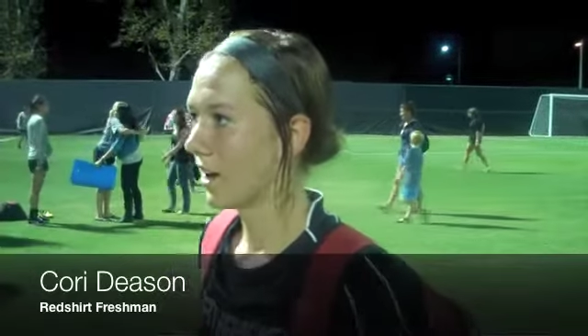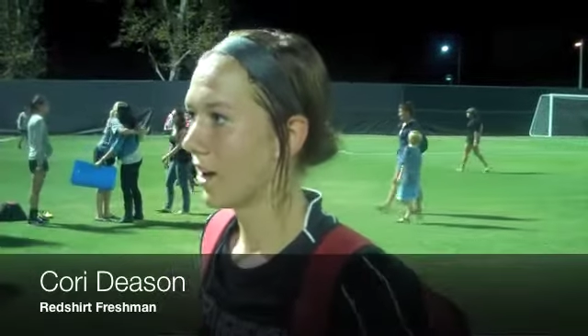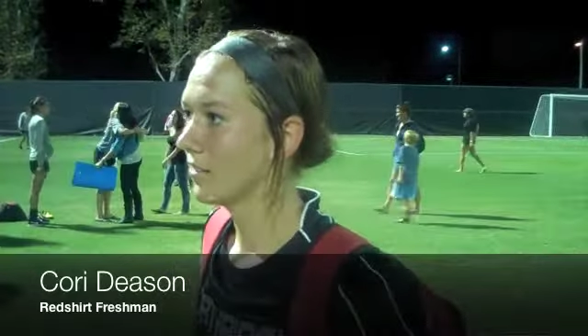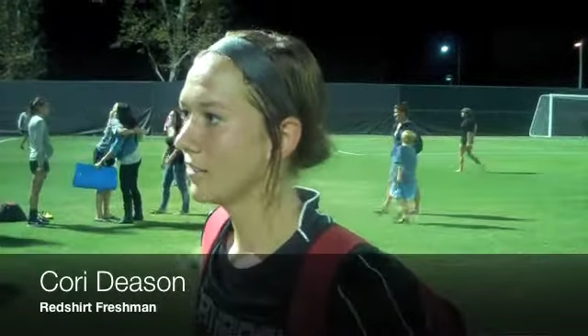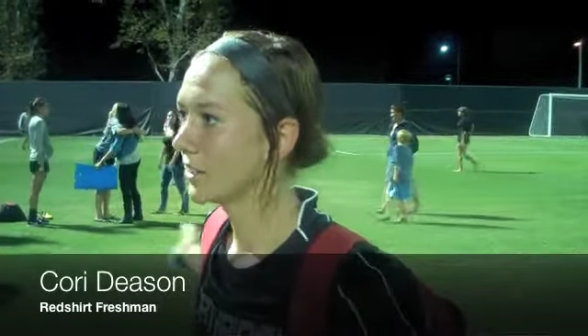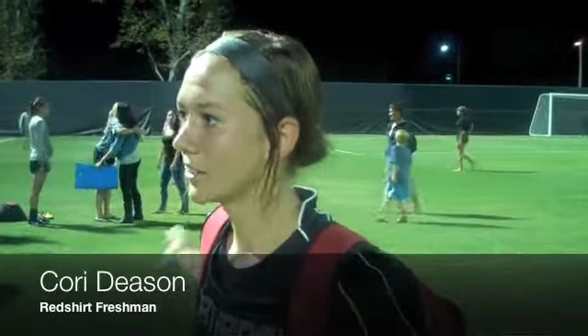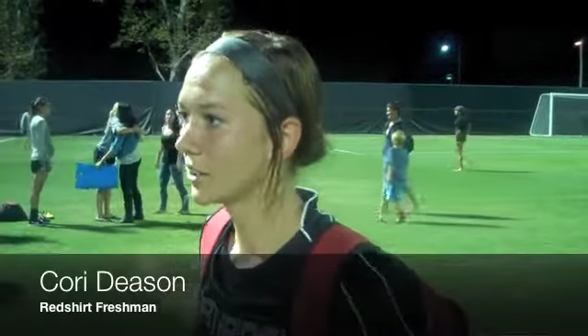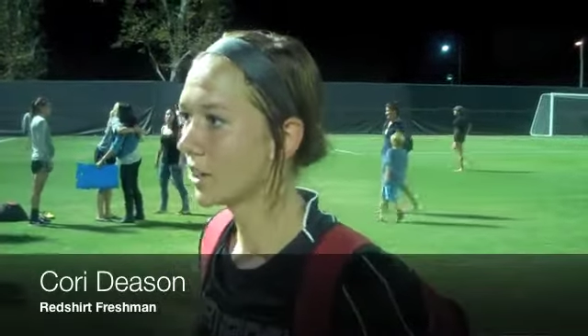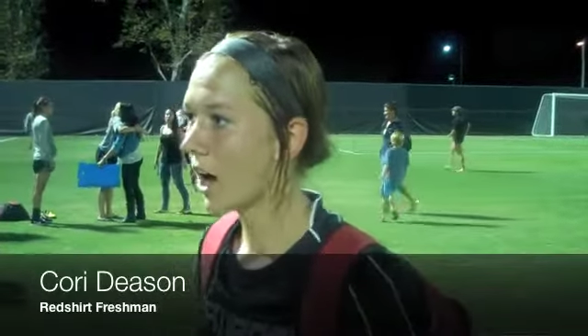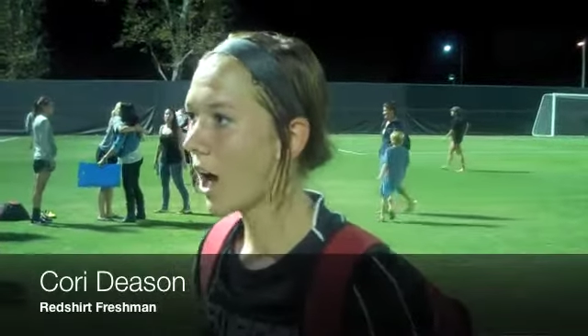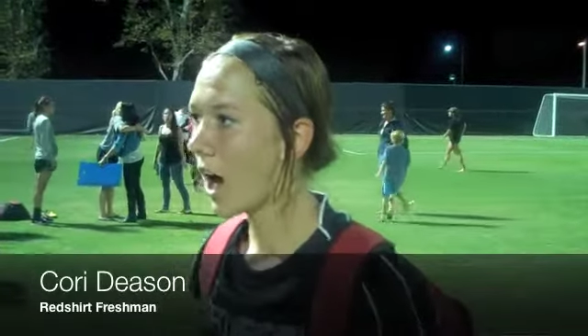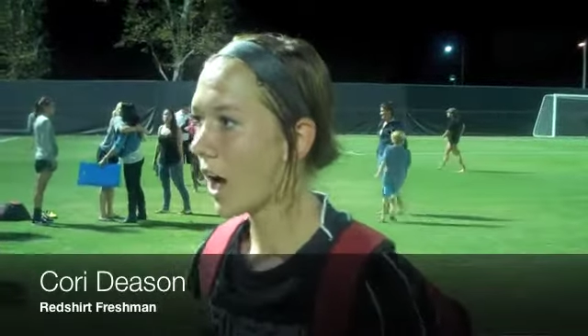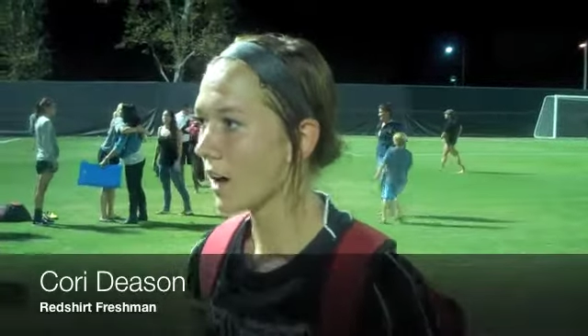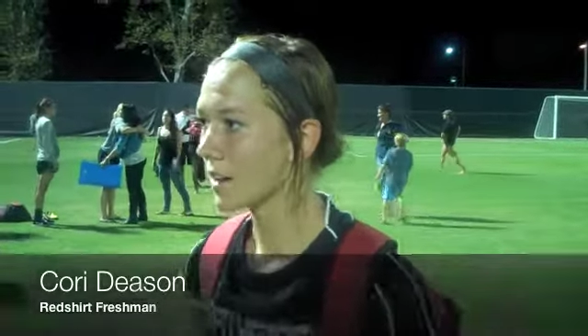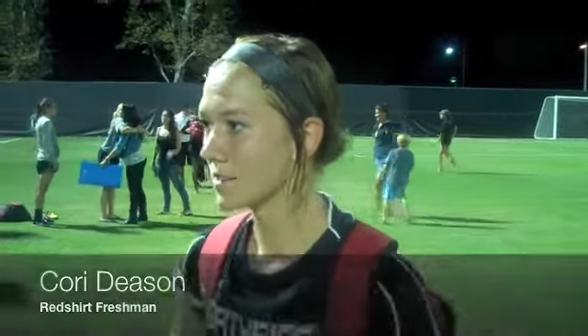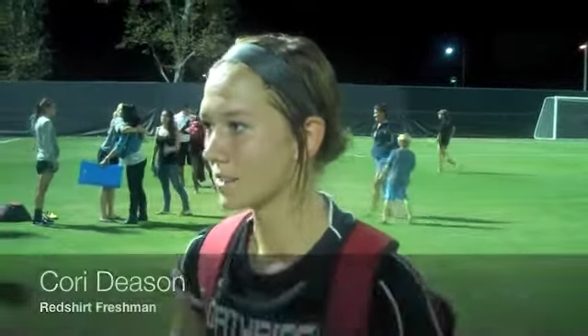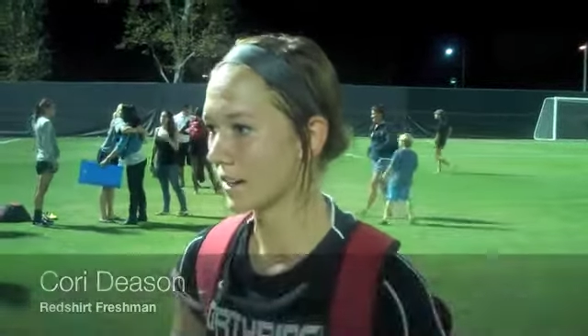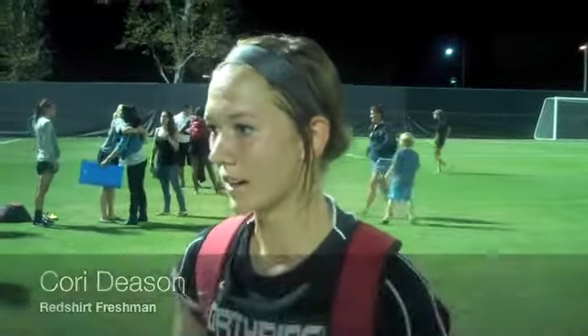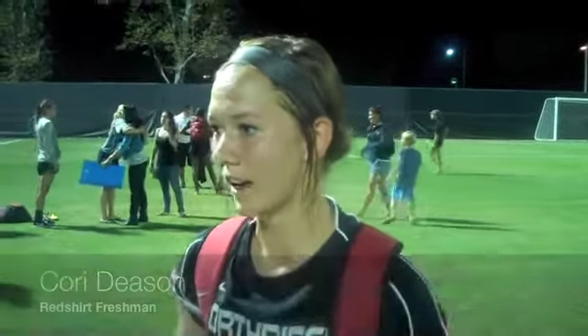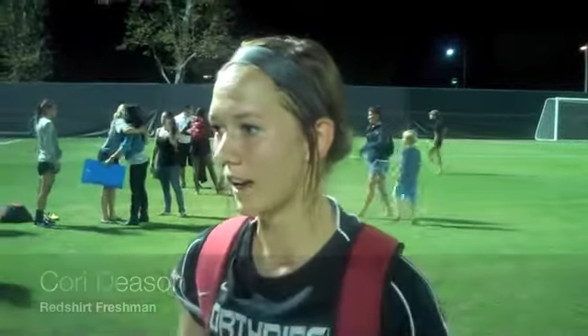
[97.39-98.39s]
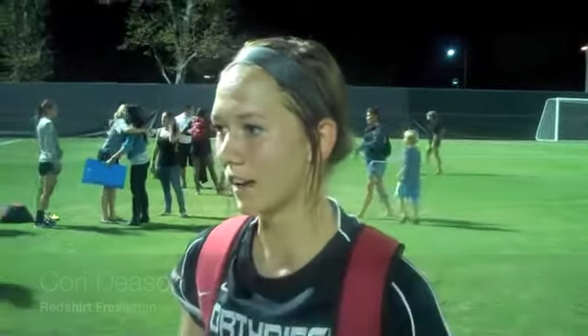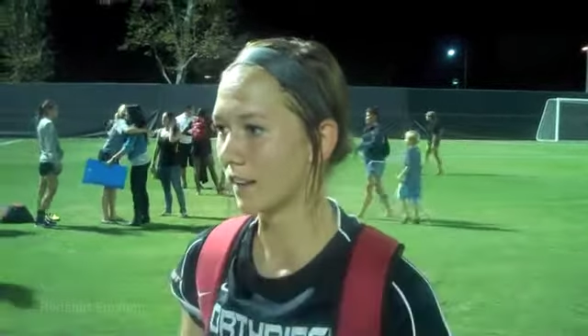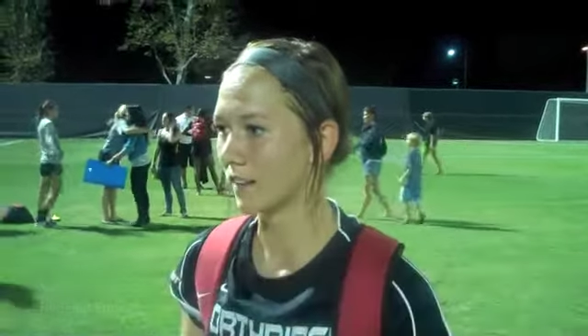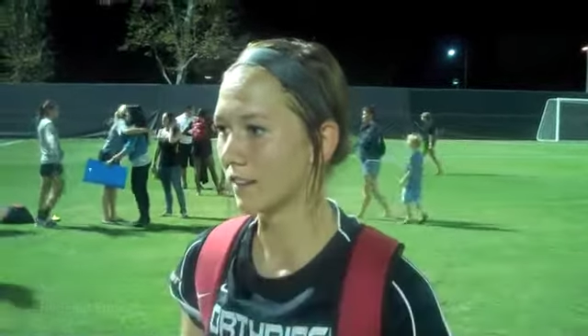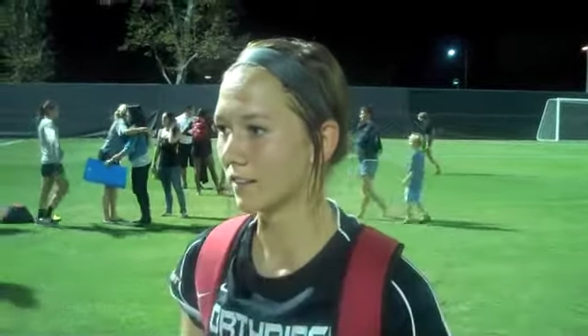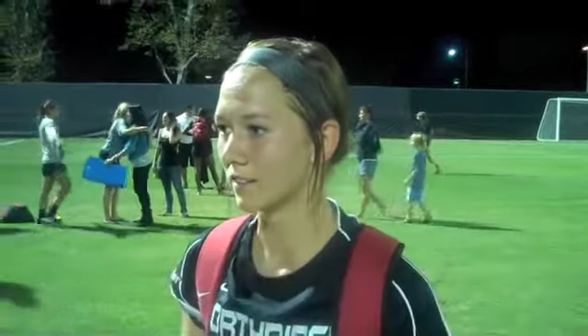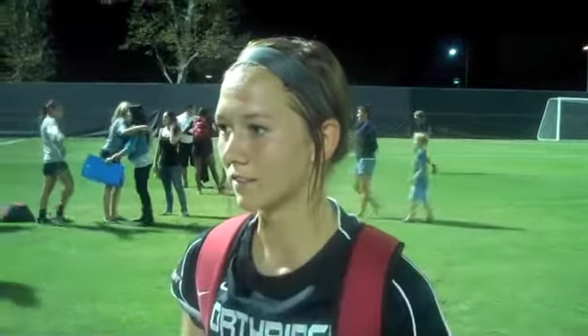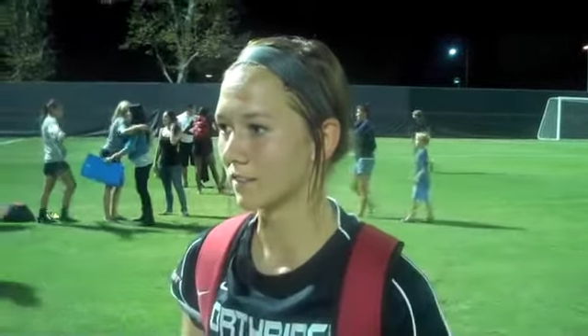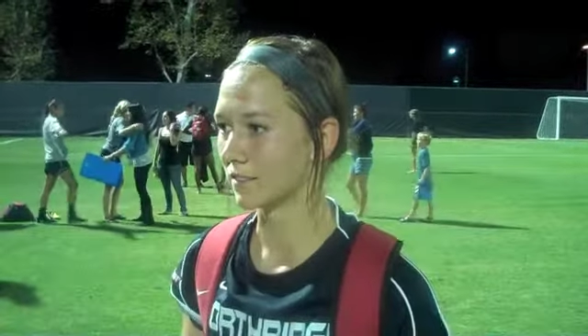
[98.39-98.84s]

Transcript: of the cross, and I